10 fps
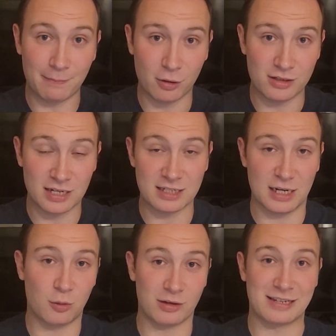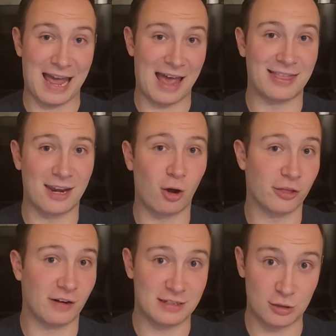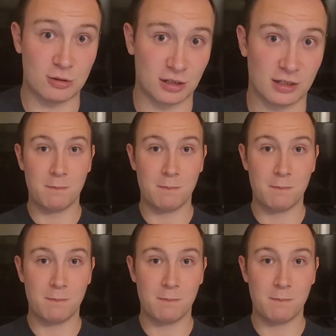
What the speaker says: bonuses in order to add that authorized user.